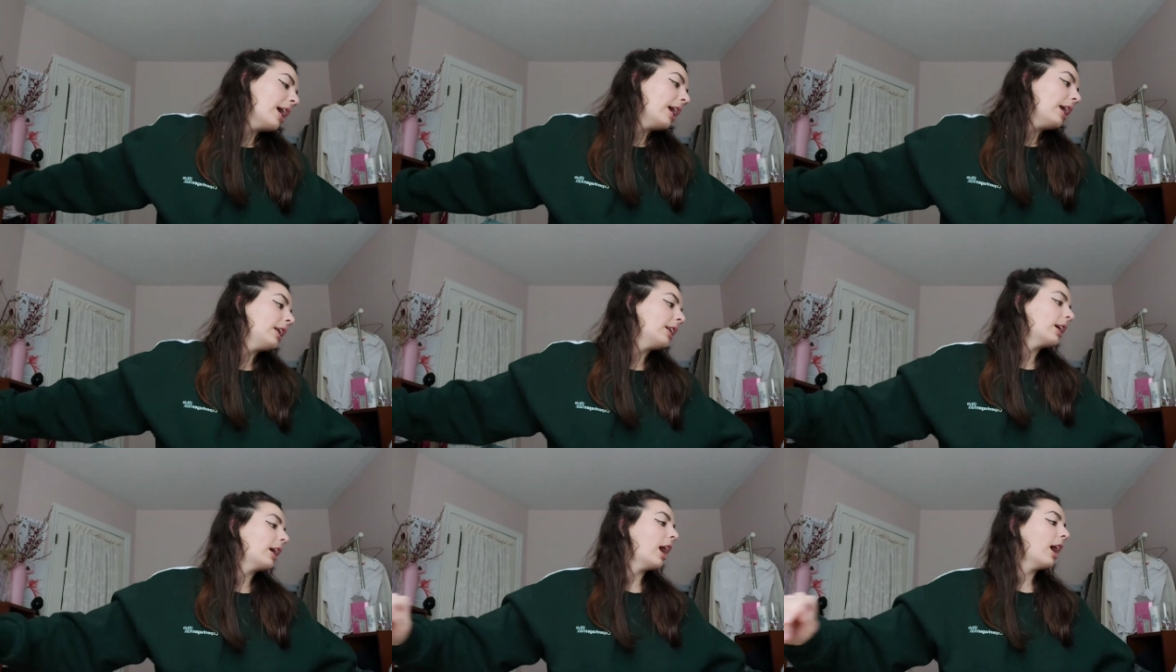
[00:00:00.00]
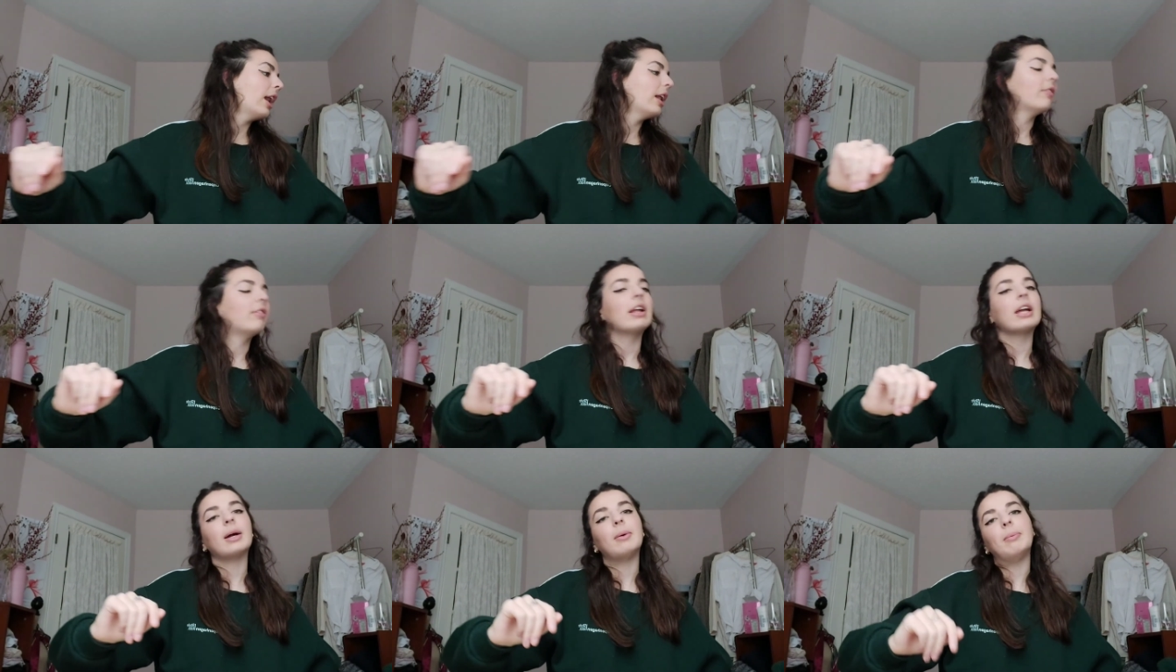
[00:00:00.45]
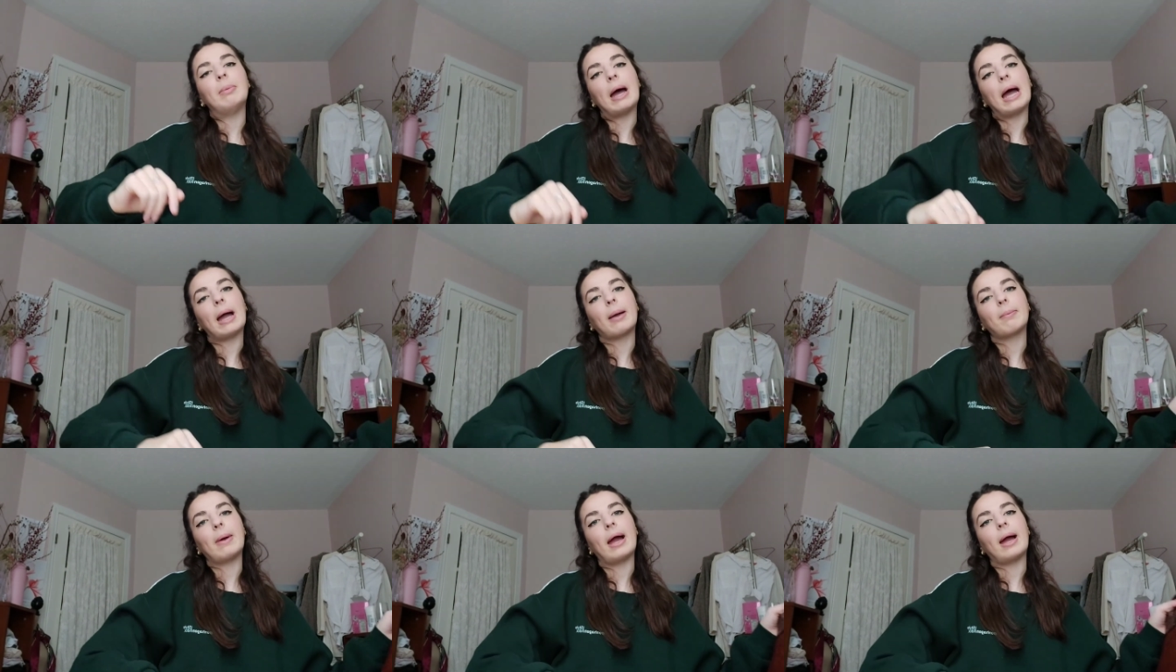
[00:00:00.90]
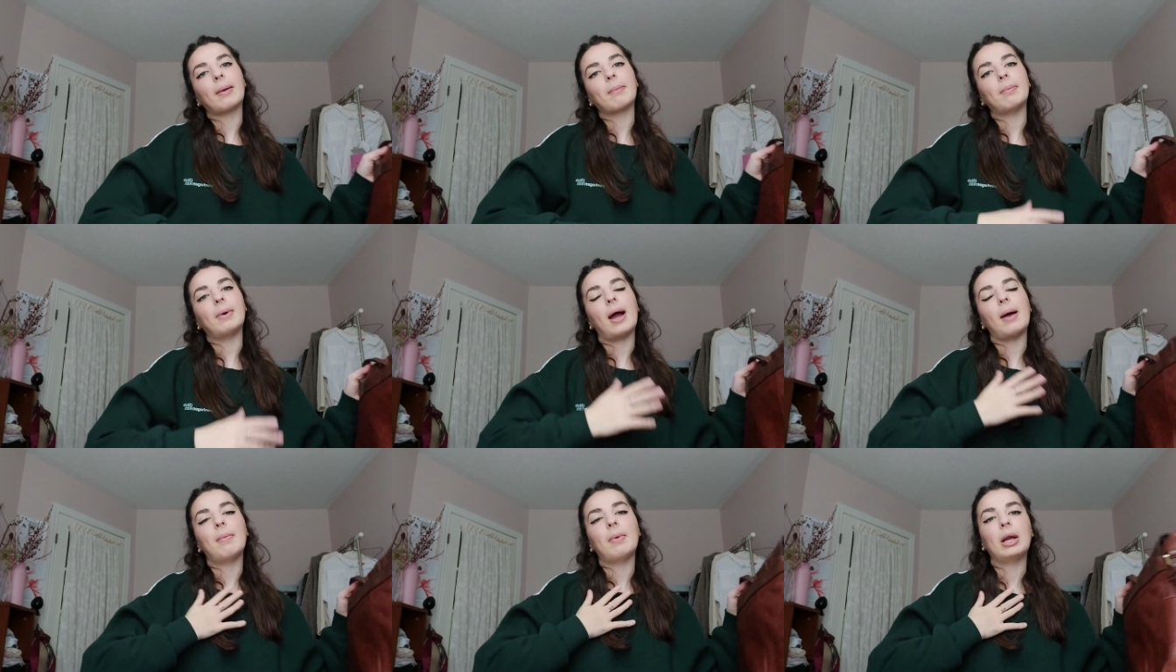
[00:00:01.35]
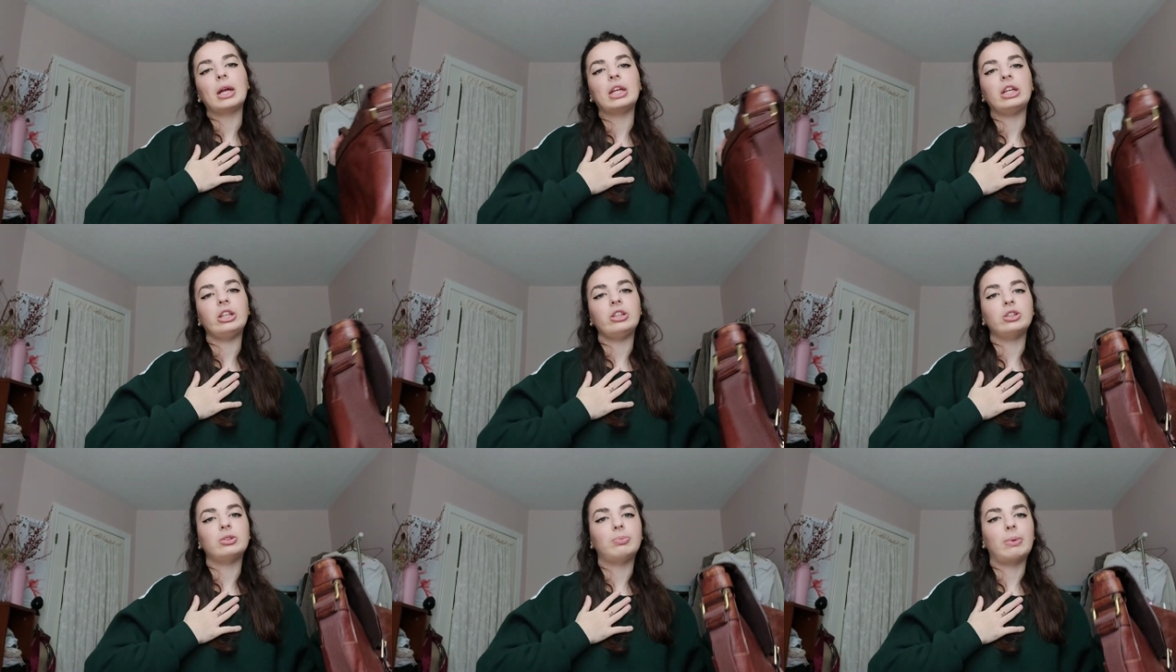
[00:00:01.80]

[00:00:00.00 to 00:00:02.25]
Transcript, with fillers: is kind of like a backpack, but I'm not a huge